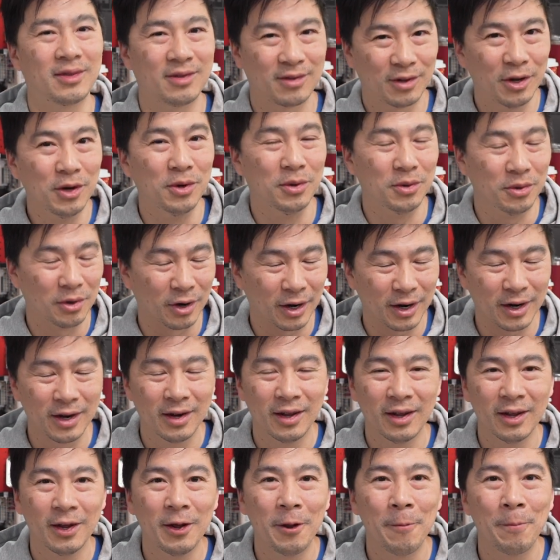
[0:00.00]
two, right?
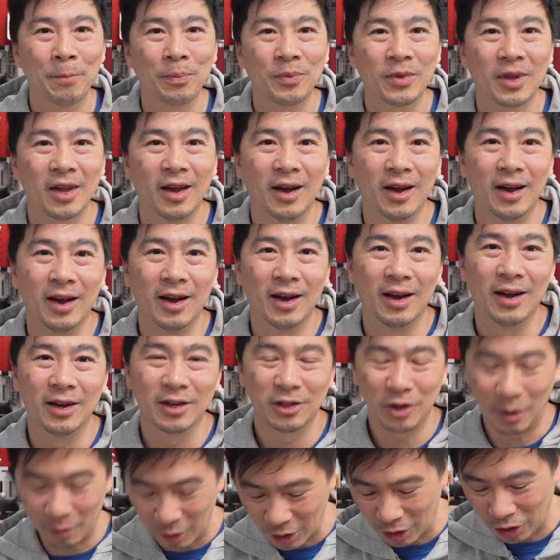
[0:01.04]
Uh,
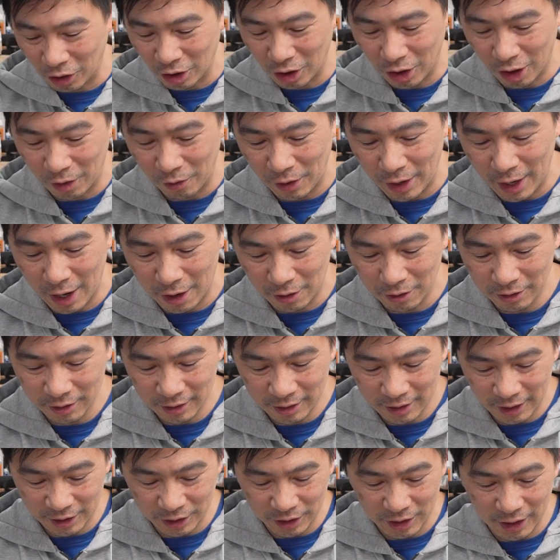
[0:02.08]
so I'm gonna turn it on right now,
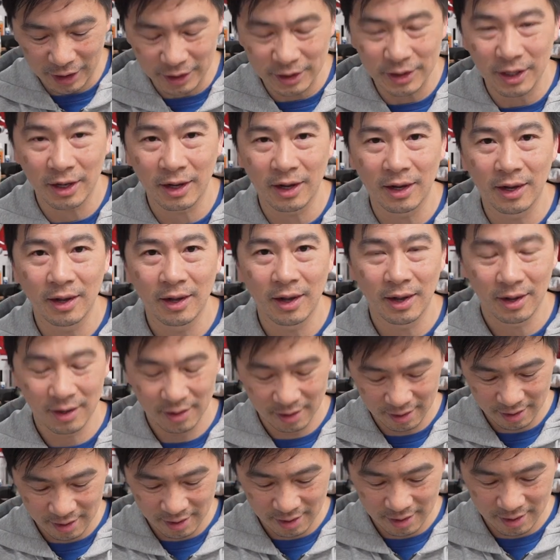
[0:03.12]
let you guys uh,
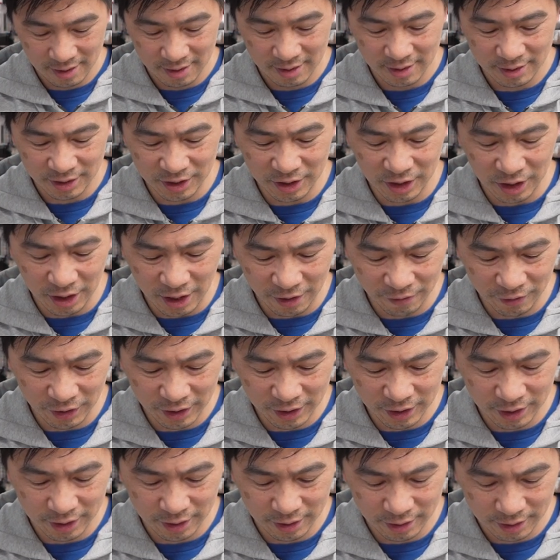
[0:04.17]
see the
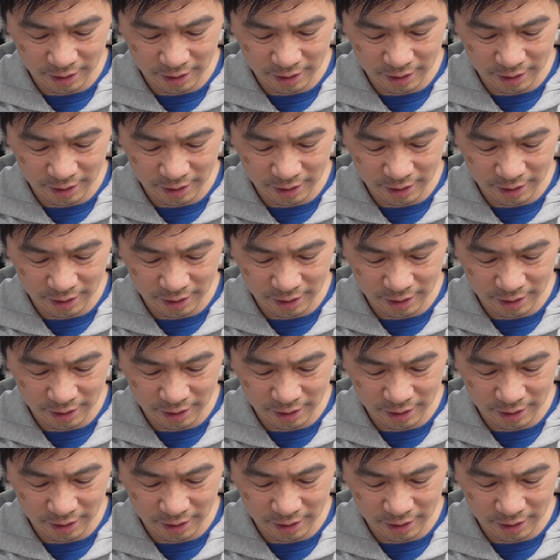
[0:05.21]
difference.